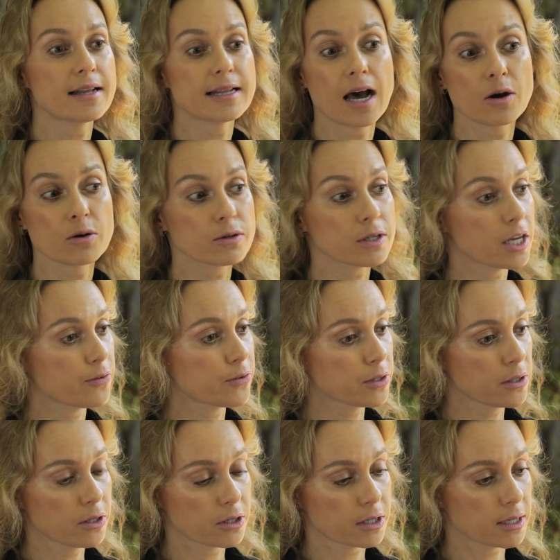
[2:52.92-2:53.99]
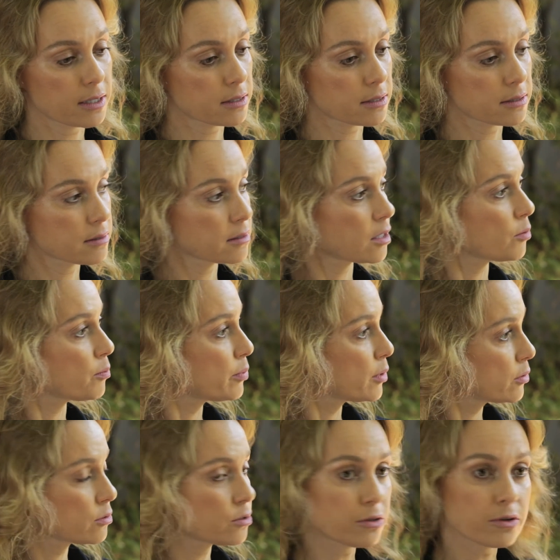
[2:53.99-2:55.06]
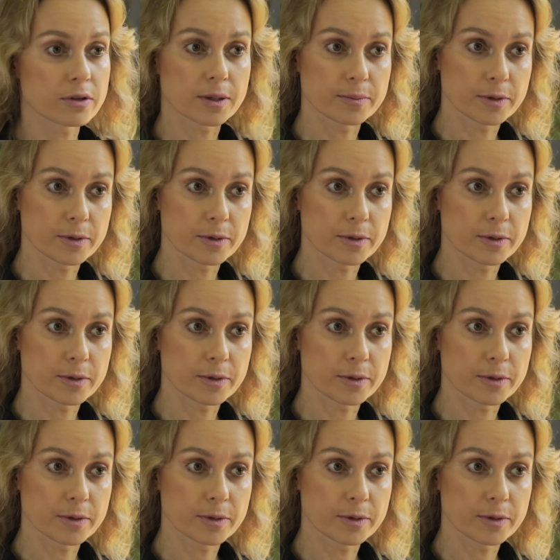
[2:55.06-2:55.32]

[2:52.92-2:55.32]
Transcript: And now if you look at, you know, Bluetooth